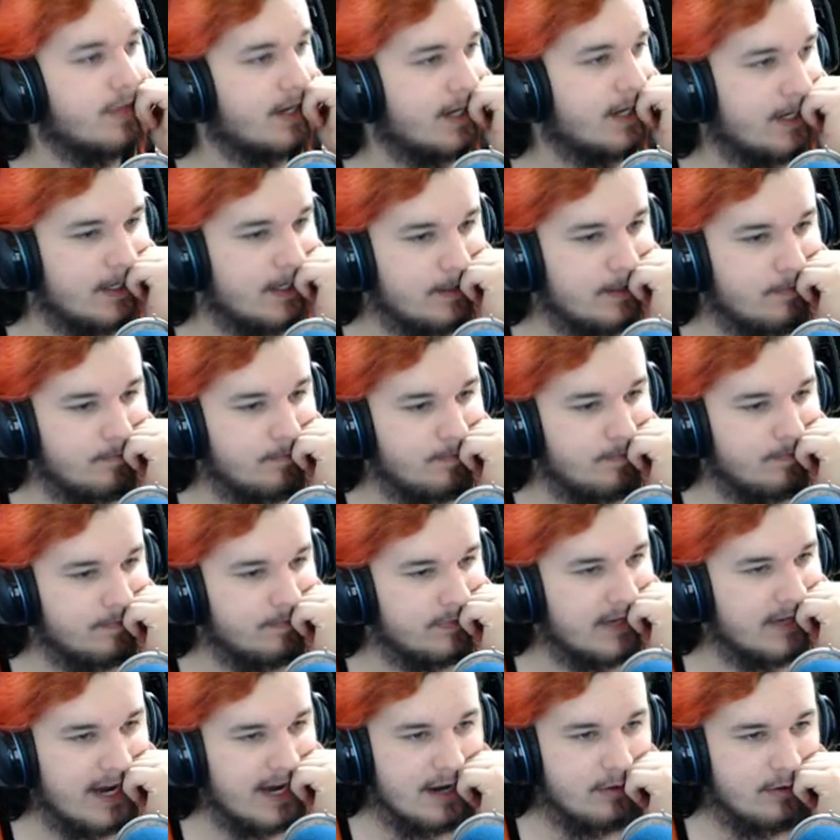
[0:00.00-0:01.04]

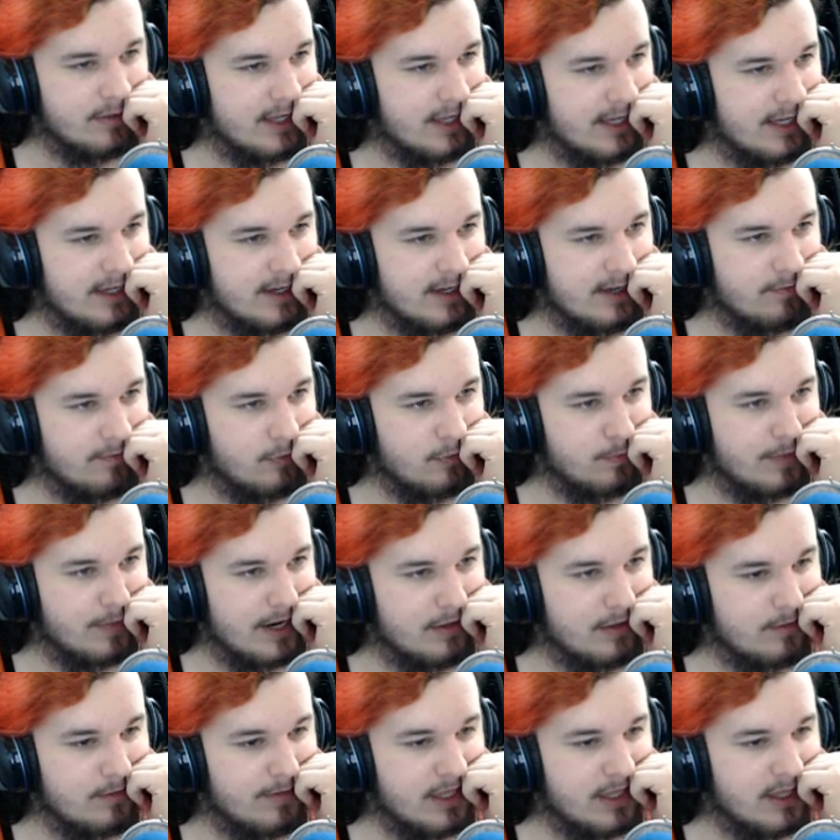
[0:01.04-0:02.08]
Um, I don't think you can
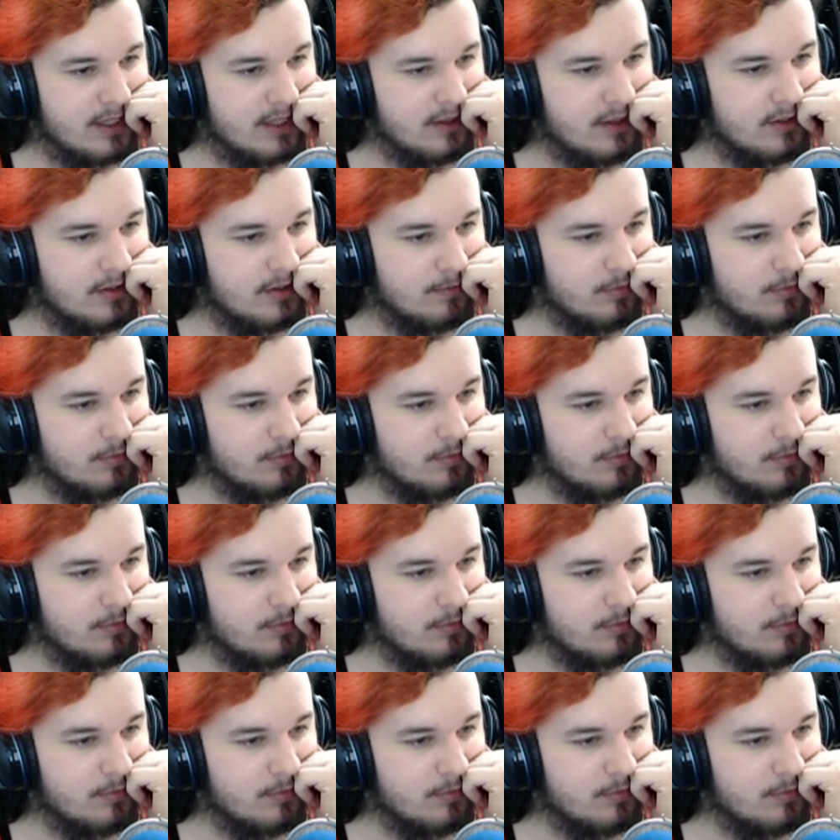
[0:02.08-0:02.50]
repair them. I think they're